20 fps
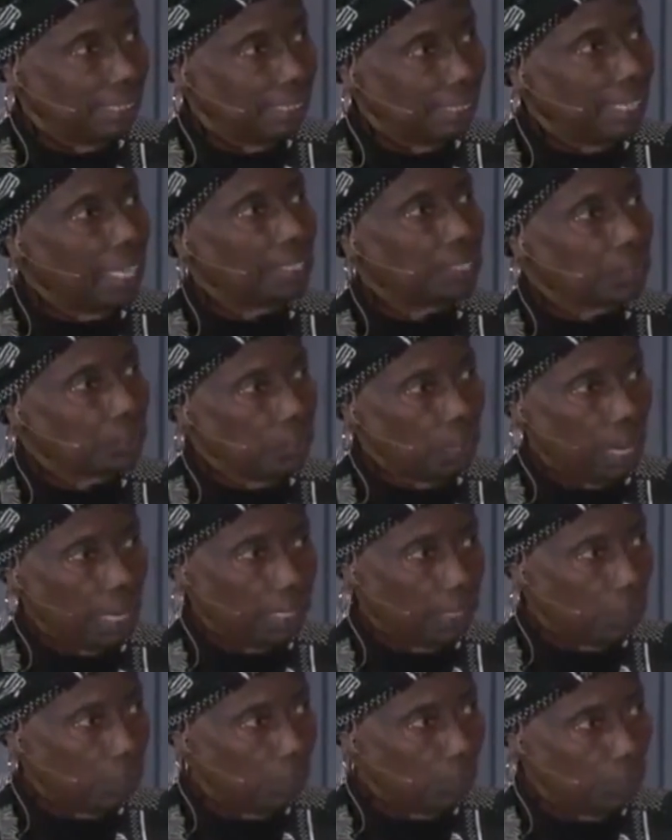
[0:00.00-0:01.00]
That's why I
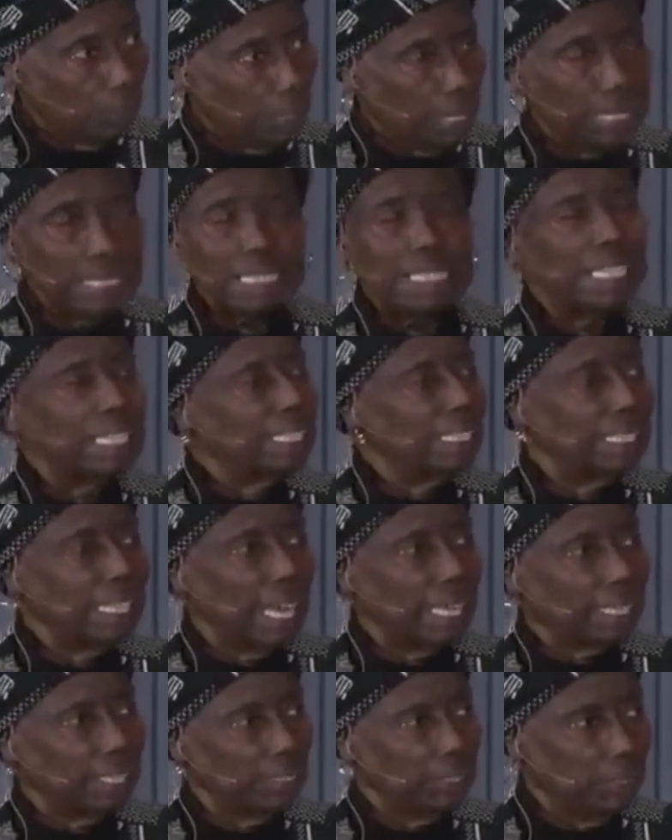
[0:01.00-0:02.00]
don't want to be here. There's nothing
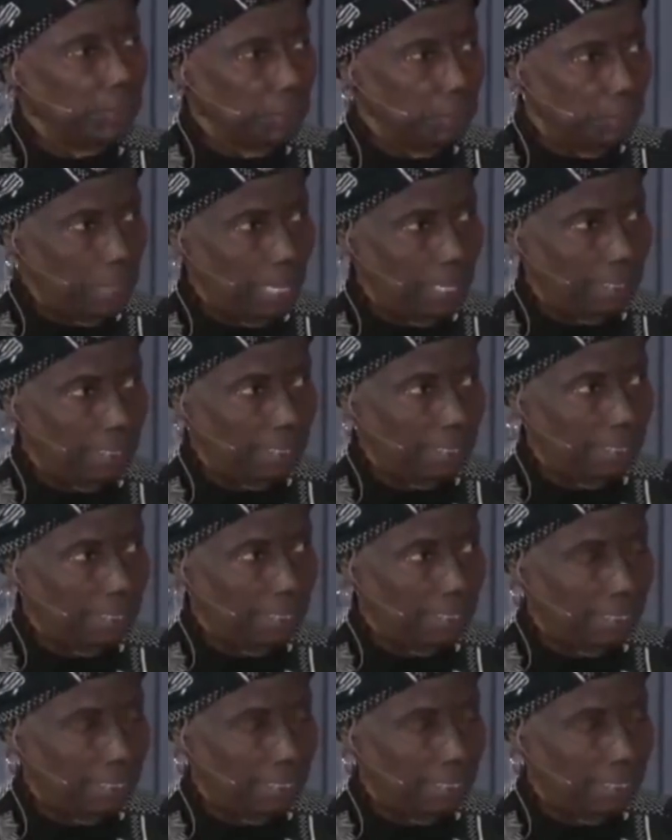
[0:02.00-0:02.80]
I can do about it."